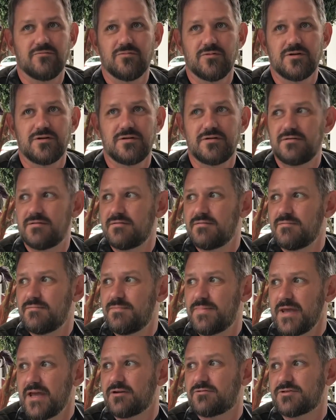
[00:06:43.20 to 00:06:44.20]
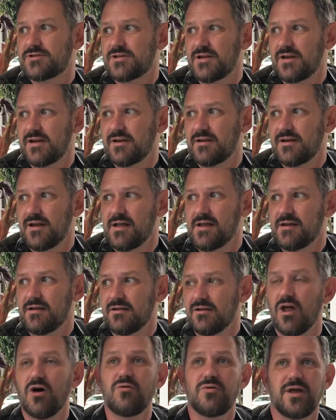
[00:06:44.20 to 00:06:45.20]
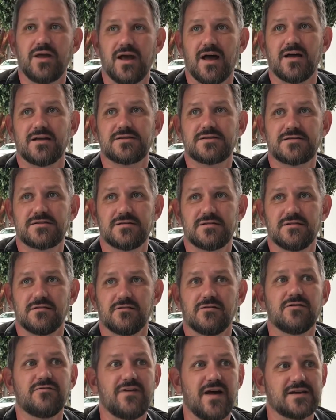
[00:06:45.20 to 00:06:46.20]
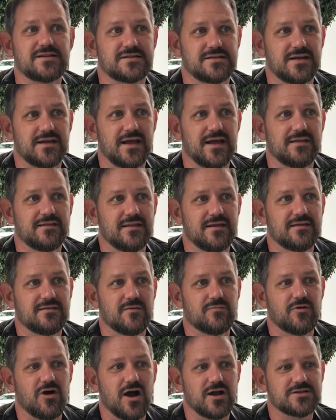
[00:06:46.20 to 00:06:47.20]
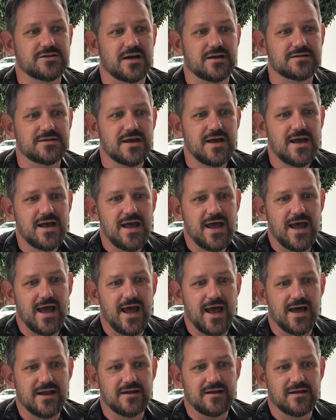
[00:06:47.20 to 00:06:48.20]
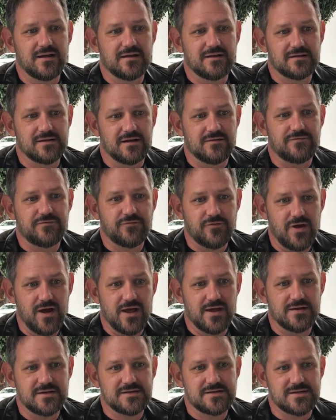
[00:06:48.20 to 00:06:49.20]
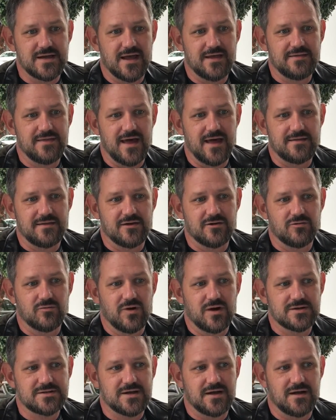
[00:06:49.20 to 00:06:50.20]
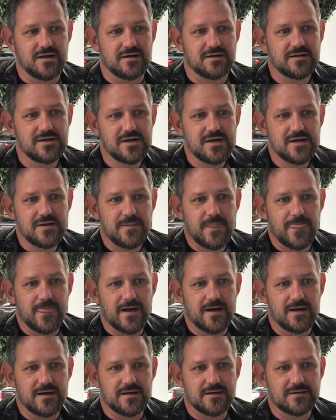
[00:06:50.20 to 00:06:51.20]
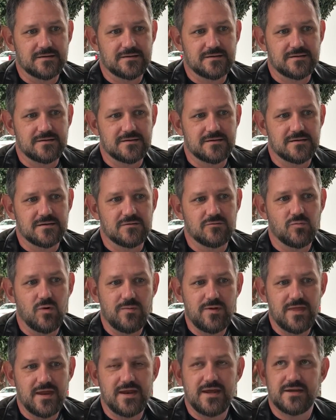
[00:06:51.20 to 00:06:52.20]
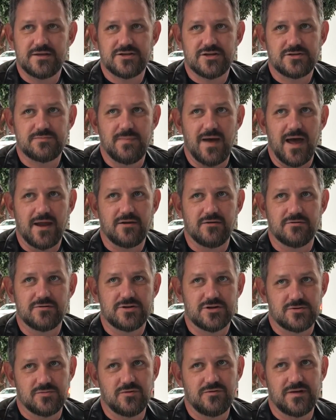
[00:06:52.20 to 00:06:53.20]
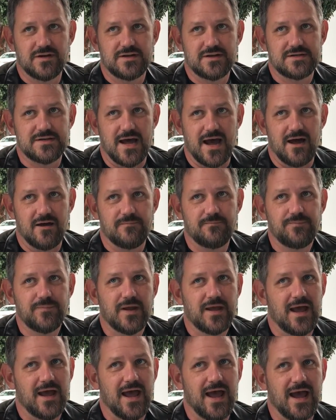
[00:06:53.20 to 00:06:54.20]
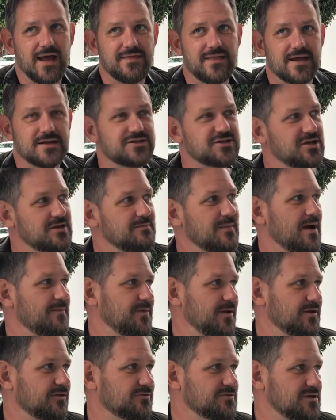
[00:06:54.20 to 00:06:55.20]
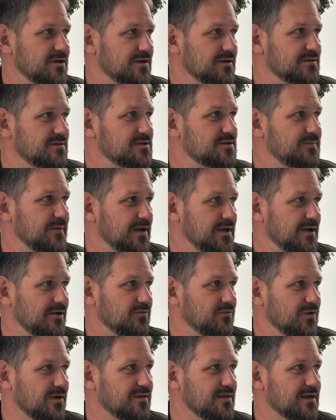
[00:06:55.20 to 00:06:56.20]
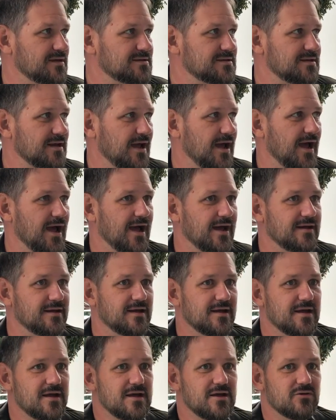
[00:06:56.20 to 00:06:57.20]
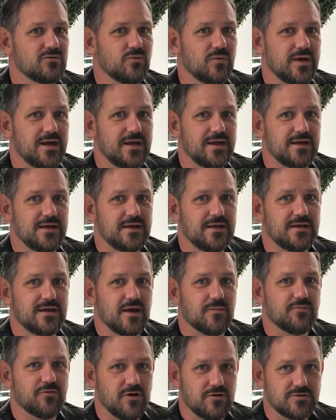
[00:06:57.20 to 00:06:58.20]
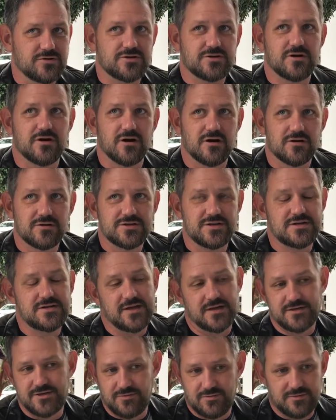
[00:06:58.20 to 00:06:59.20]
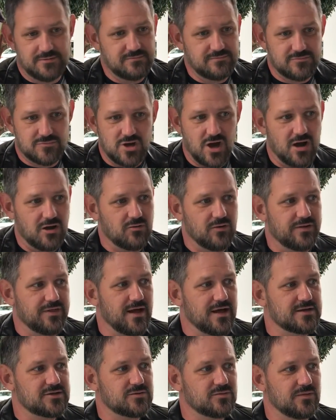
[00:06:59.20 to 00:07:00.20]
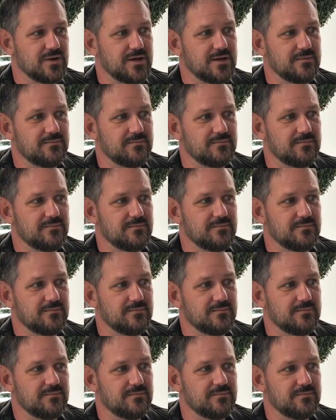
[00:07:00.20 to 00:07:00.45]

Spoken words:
would be interested in loaning us or investing in the project. And a friend said that there was a woman that he had just met who just moved into town, and that she might be interested in speaking with us. And we approached her. She said she would talk with us. We